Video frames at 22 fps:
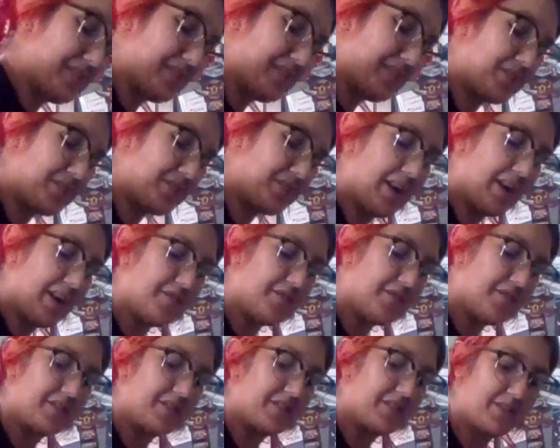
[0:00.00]
So after
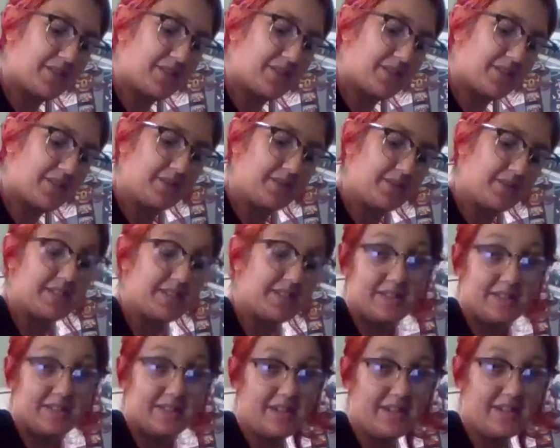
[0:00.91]
this forms
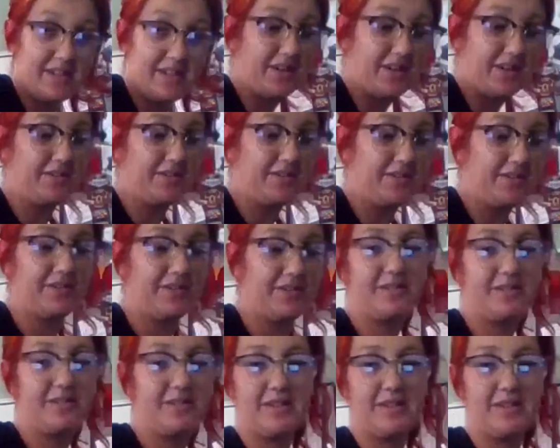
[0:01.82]
a dough,
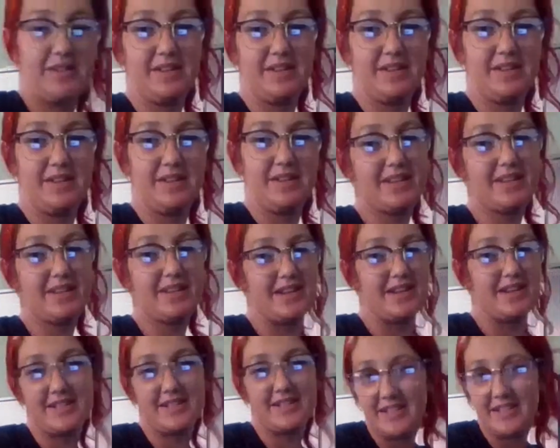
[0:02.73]
again,
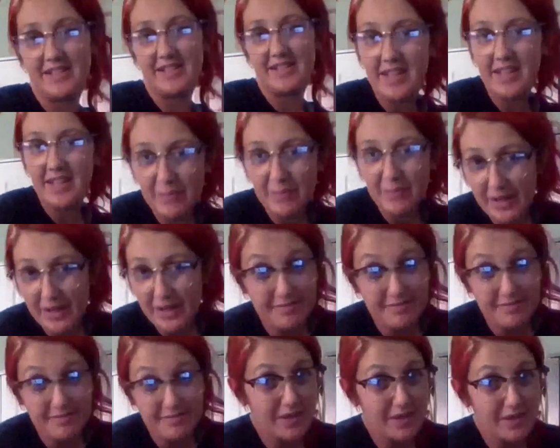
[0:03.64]
it's sticky, but
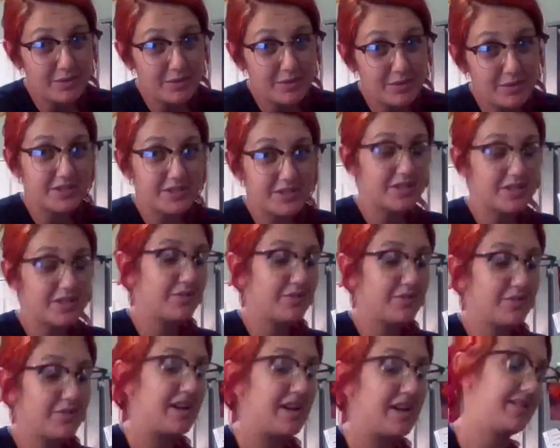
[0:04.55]
I'm sure this is
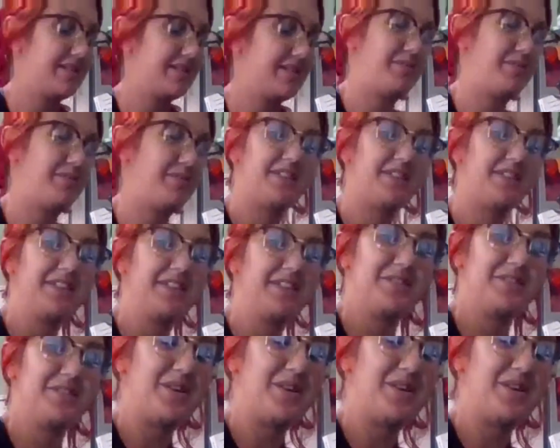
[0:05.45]
correct. I'm excited to
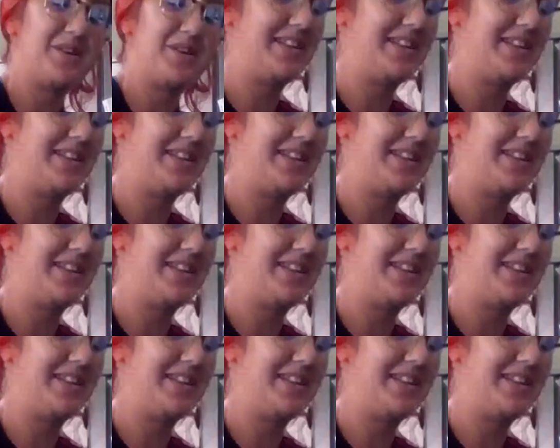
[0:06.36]
try it.